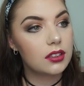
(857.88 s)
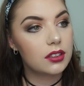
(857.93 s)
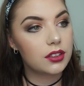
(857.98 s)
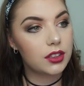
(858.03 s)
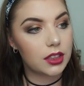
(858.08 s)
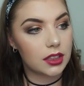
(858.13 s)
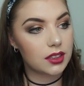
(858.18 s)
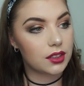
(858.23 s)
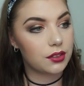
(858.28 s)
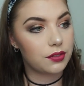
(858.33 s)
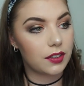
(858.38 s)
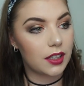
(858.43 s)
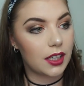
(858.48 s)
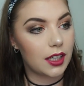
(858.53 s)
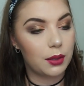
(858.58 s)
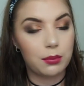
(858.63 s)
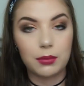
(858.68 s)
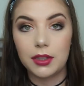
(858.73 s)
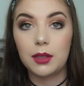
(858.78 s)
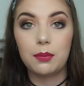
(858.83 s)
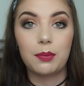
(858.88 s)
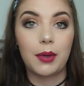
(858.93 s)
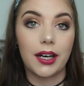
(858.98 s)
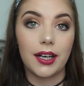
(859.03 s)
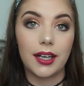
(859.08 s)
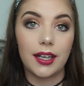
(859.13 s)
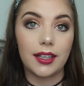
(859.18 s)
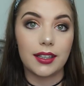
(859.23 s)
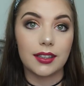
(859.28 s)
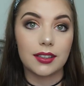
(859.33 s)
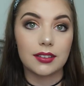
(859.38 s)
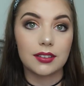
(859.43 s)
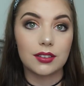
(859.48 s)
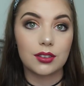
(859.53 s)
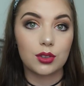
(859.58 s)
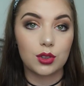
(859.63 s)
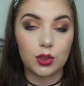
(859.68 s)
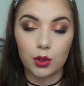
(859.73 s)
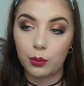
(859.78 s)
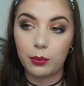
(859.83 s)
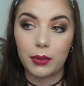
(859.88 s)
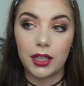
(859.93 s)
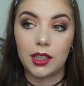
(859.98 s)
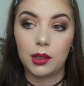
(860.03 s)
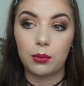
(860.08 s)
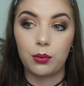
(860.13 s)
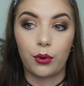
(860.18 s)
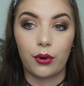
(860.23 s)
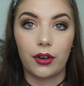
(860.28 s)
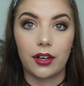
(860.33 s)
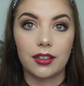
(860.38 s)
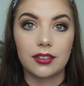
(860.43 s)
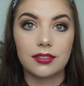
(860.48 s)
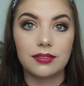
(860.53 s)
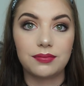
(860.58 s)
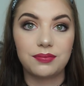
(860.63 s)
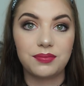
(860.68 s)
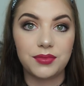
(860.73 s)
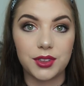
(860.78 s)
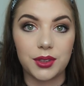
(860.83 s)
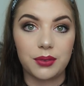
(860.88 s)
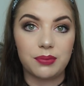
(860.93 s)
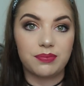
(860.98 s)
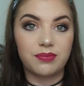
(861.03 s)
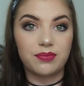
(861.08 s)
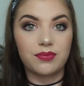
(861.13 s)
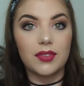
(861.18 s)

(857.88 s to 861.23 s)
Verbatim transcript: justify me buying so many more so